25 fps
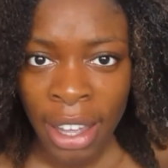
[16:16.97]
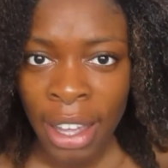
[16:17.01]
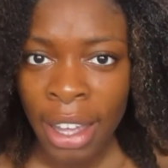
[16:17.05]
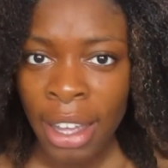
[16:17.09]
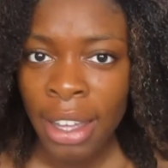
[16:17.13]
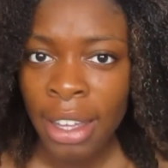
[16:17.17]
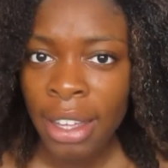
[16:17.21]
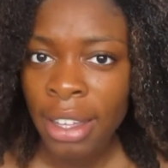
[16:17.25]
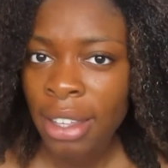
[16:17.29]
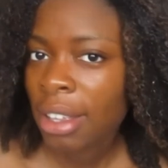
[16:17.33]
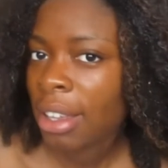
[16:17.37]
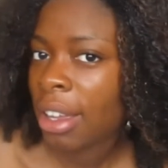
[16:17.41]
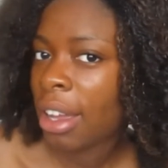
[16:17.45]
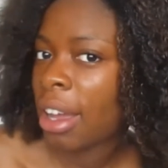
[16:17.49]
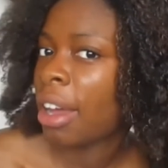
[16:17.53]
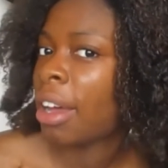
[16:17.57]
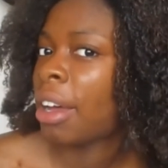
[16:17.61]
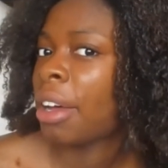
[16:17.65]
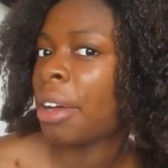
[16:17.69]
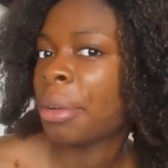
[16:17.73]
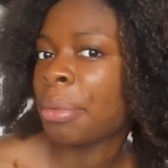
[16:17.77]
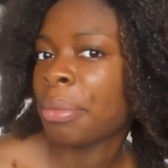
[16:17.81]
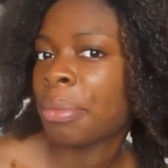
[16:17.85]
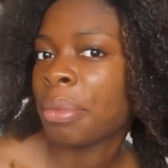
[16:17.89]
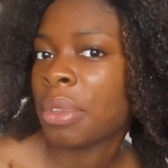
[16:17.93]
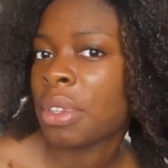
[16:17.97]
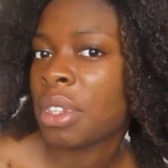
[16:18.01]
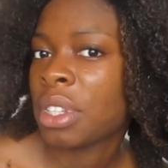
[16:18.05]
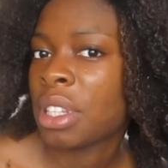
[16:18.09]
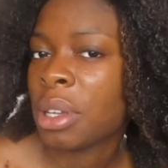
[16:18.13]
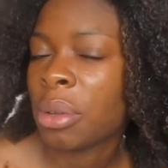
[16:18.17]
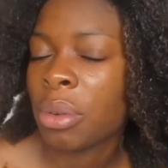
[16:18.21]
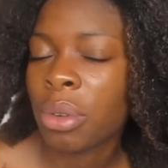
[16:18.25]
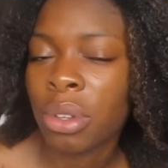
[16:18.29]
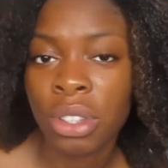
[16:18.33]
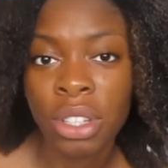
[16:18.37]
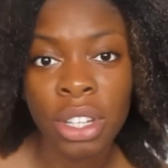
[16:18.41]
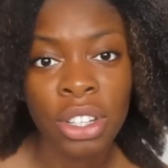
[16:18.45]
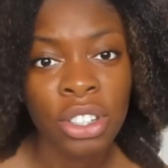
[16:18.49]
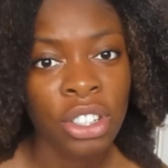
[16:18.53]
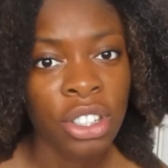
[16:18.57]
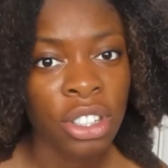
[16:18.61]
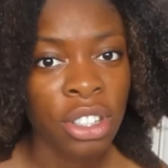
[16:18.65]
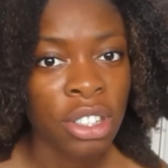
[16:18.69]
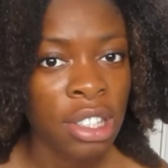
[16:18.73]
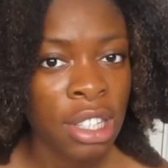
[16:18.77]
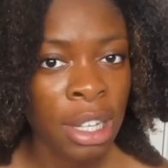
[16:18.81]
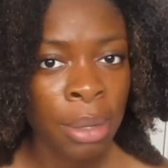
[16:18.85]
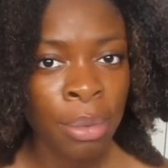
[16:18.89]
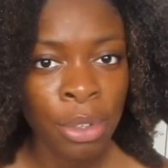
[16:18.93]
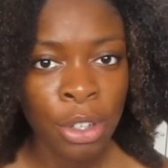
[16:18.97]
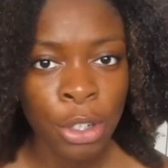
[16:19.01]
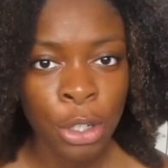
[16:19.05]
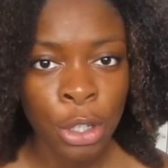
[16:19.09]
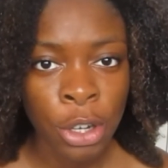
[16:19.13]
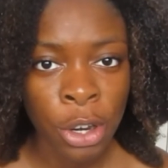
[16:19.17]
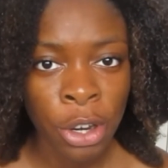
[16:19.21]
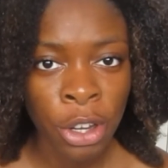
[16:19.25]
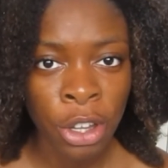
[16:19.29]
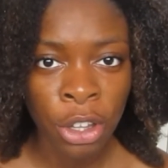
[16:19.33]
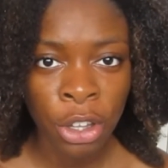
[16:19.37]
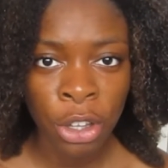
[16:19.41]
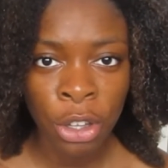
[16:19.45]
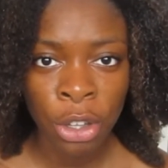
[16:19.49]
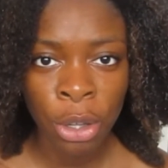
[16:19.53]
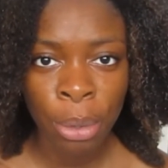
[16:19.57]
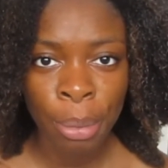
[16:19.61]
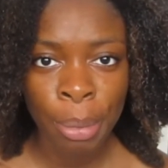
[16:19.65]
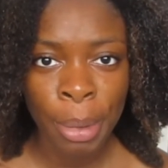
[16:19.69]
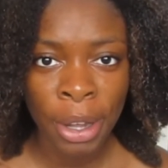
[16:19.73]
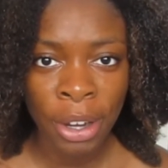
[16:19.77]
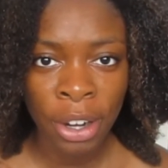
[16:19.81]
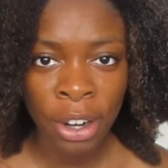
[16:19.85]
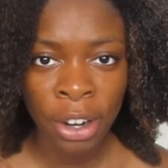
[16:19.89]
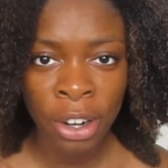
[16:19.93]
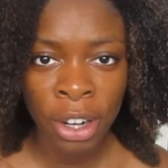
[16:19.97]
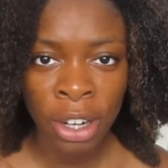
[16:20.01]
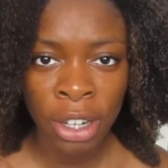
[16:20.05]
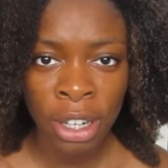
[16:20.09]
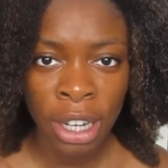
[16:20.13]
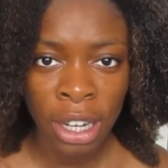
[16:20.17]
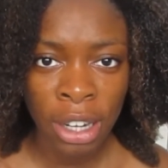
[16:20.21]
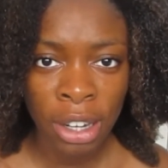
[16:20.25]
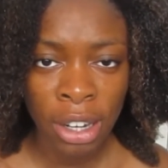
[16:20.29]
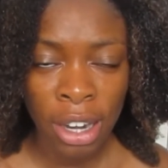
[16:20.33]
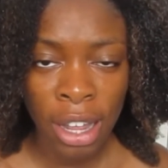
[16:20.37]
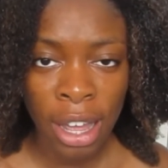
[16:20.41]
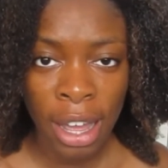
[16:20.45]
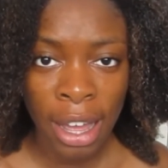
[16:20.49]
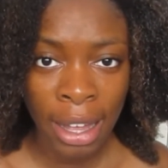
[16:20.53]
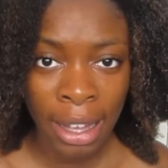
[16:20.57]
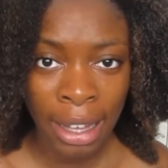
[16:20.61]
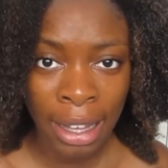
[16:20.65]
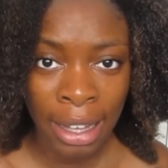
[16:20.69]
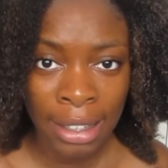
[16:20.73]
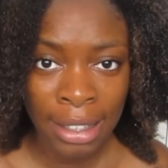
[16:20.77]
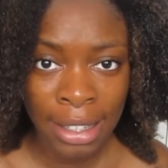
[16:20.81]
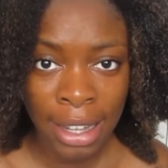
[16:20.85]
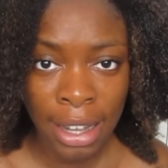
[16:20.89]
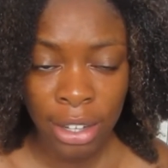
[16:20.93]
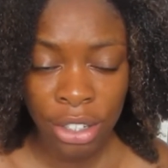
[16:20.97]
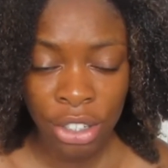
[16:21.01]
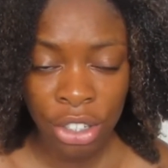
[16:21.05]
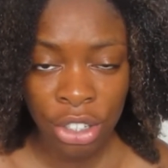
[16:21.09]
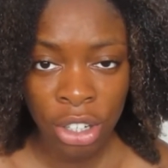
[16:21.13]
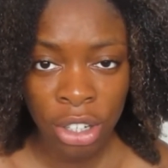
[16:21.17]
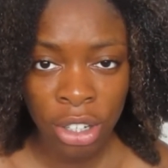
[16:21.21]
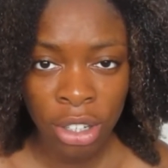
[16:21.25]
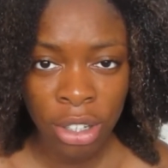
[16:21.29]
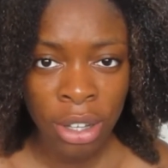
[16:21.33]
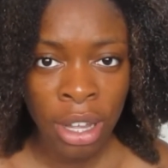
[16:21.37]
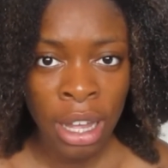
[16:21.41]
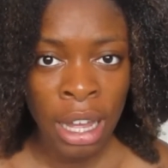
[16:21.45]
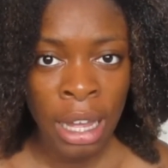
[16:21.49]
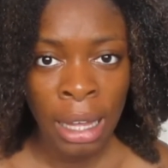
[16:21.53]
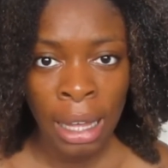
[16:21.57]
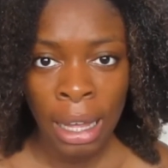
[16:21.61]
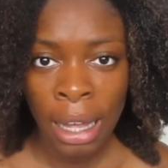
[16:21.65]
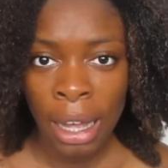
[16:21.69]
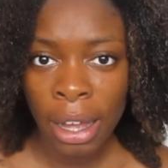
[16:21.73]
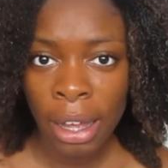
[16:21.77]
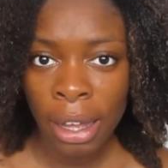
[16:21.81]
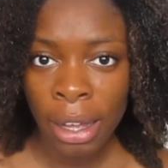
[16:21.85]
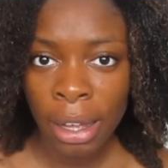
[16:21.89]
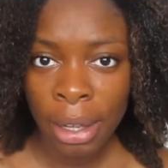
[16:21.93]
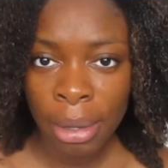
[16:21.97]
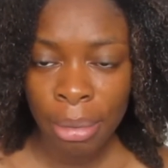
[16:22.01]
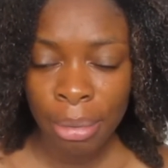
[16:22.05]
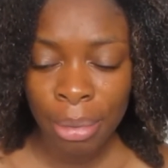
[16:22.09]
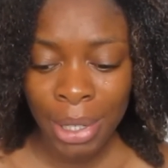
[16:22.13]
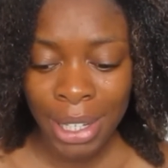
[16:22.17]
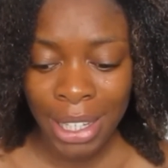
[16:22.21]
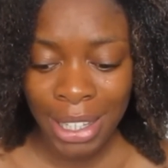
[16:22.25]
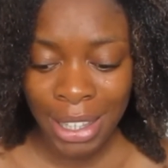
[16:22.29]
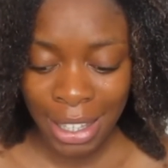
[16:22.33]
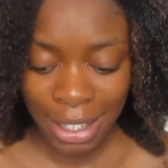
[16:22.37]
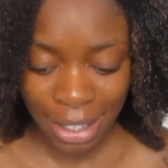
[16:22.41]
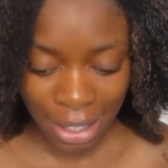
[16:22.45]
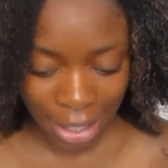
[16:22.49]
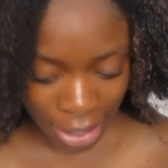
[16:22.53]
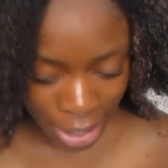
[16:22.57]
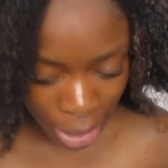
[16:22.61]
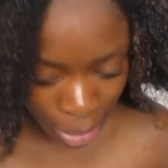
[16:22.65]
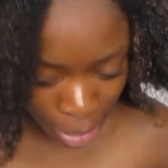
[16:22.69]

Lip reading: it lists all the benefits of adding that into your routine, and I feel like it's definitely making my hair